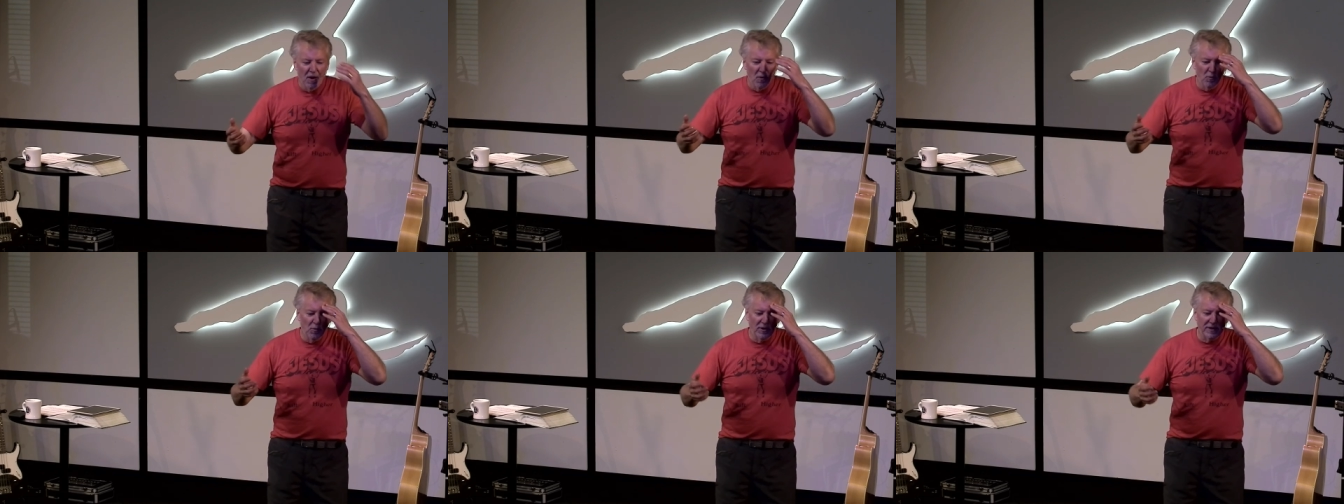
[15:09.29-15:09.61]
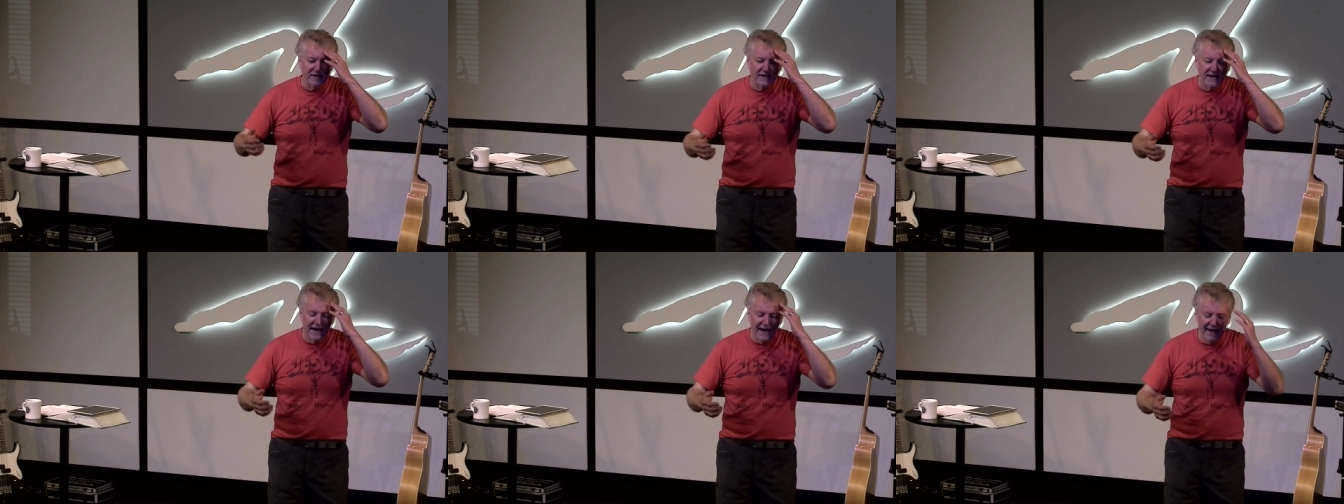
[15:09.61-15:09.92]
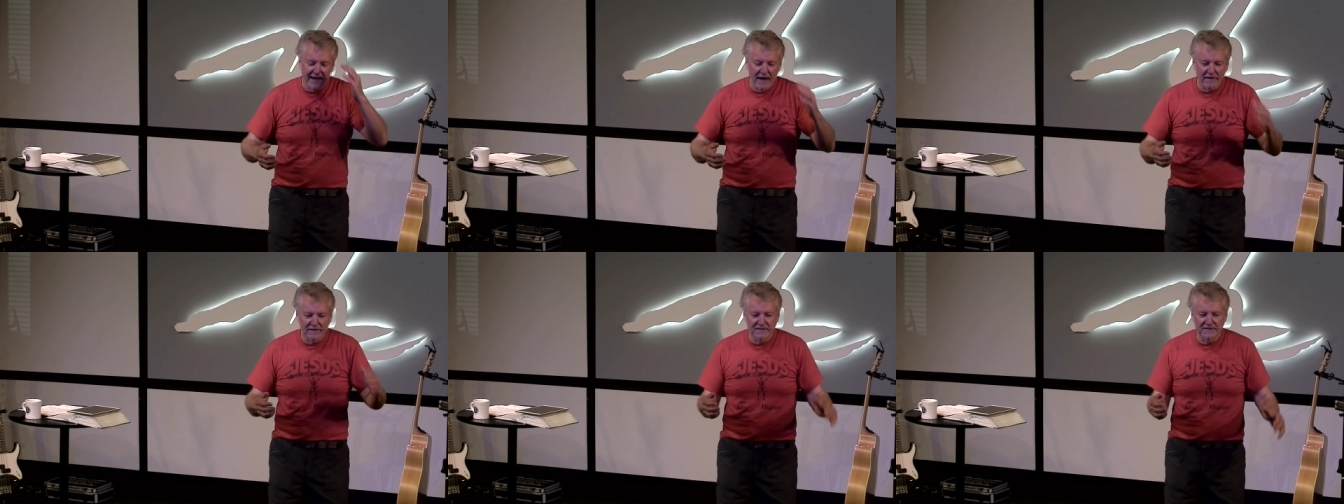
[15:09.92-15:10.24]
would
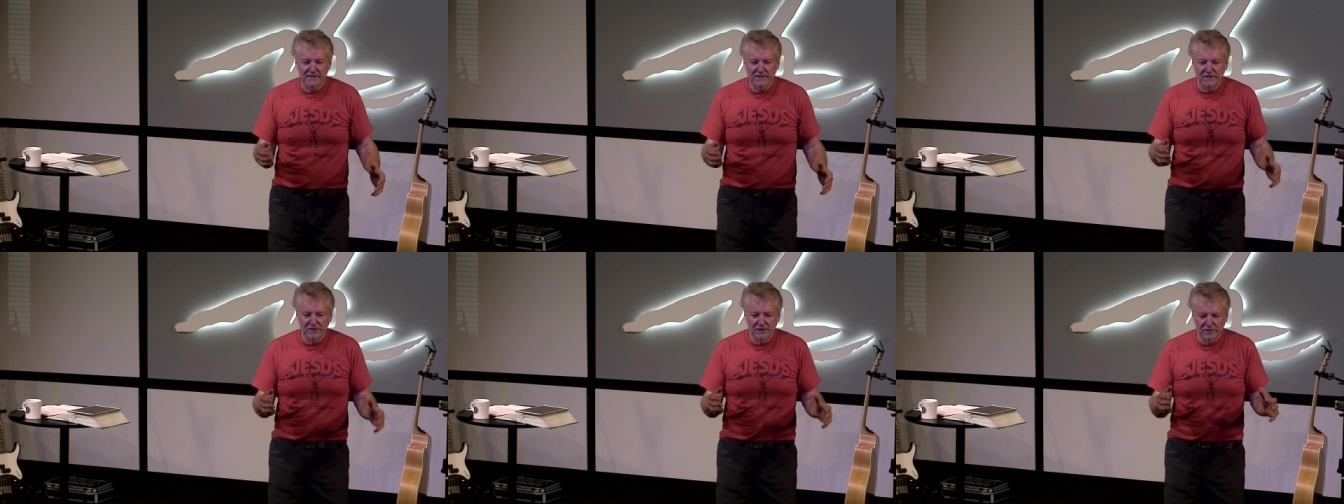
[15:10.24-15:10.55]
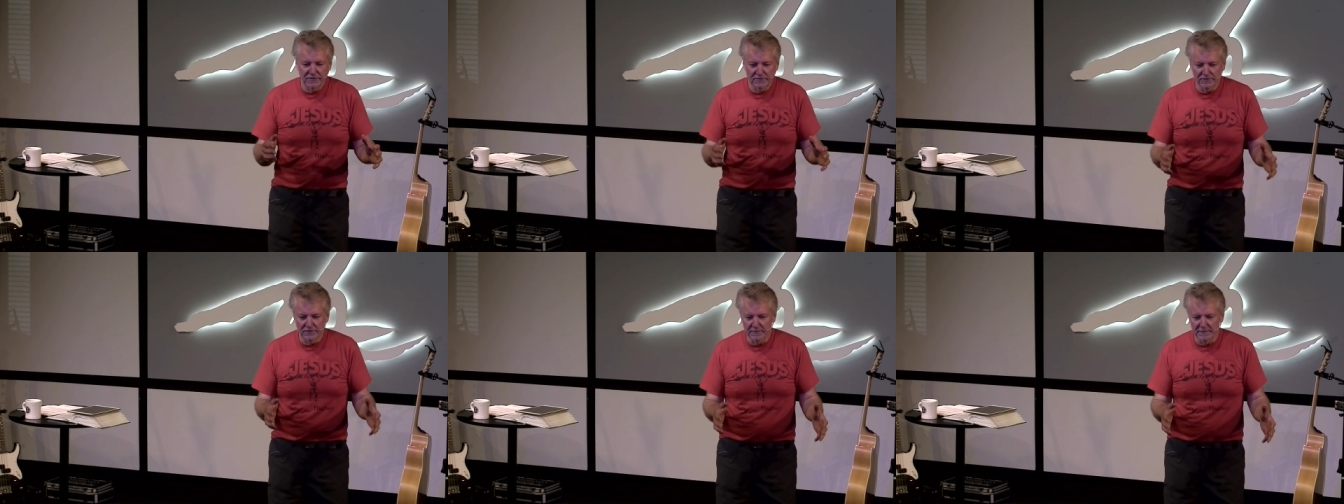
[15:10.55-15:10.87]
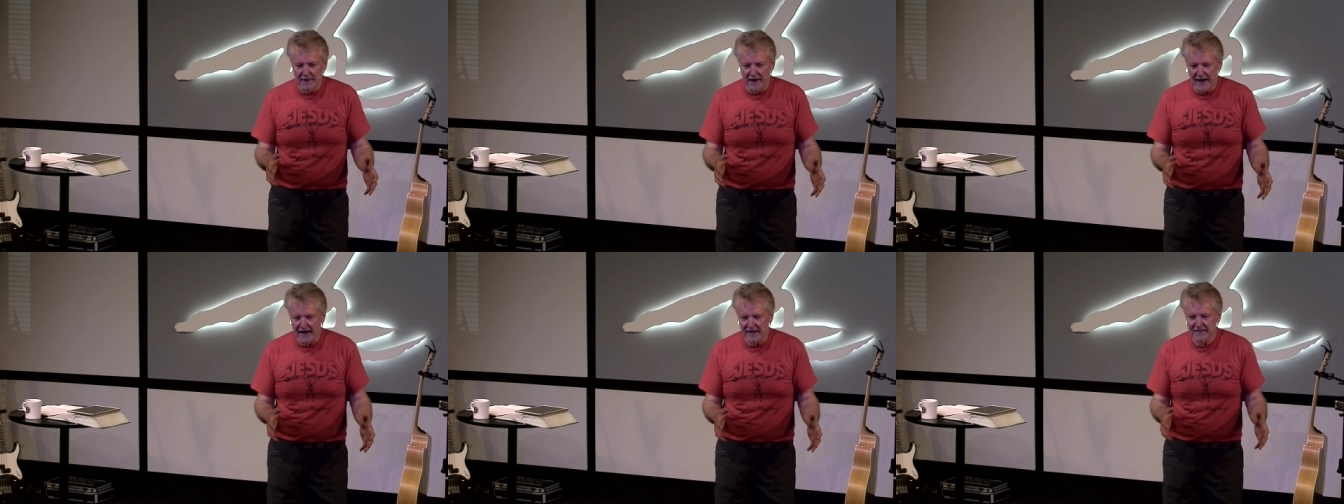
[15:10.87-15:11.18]
take out his
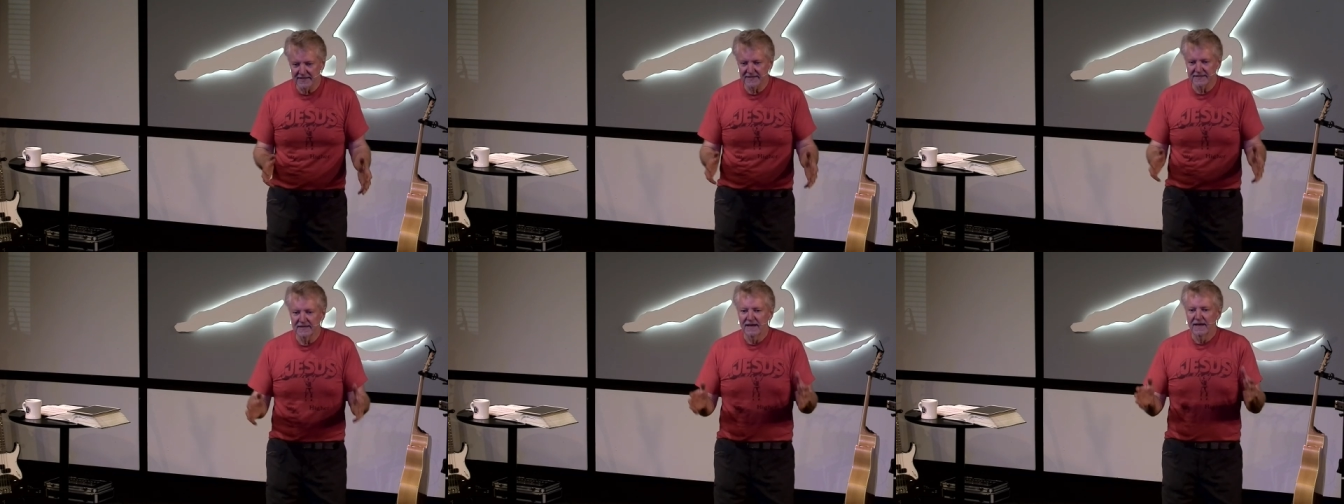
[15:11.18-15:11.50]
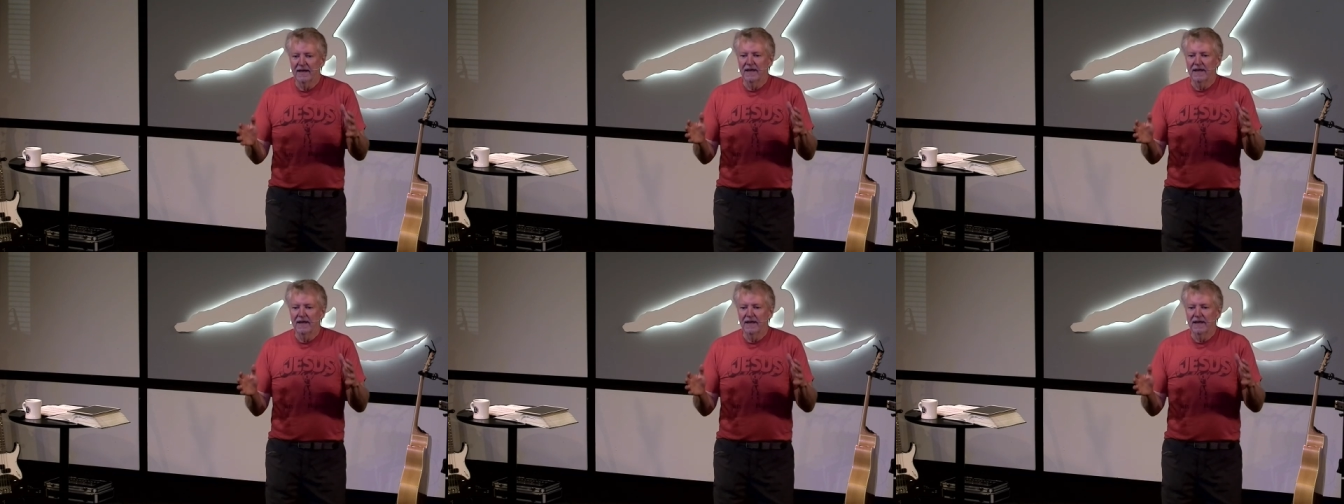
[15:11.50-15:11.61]
toolbox